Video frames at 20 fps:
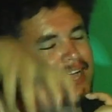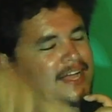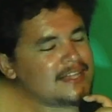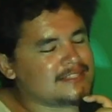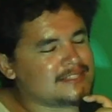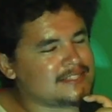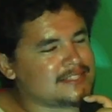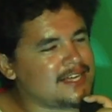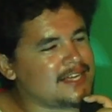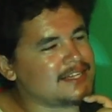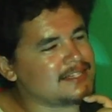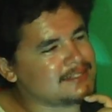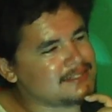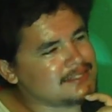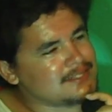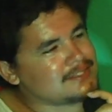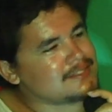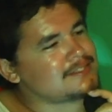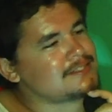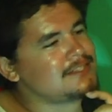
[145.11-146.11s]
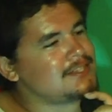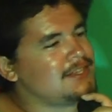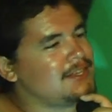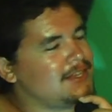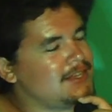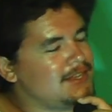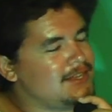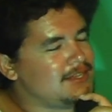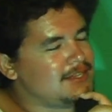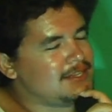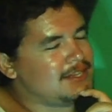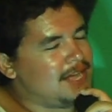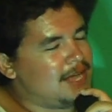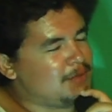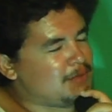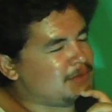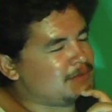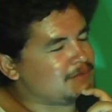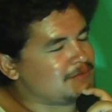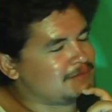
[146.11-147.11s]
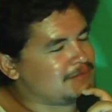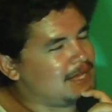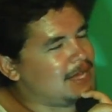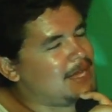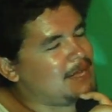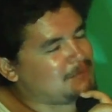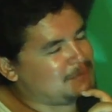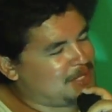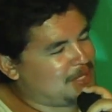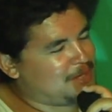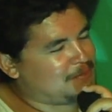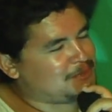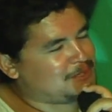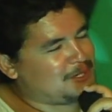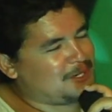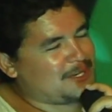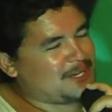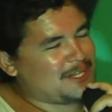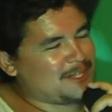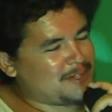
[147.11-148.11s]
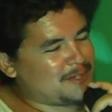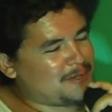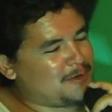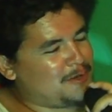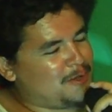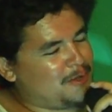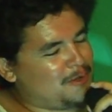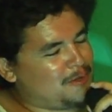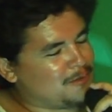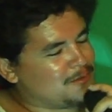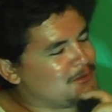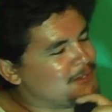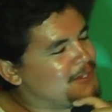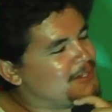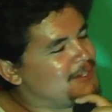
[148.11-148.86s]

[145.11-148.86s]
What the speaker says: Einstein, since I'm starting to get a little old.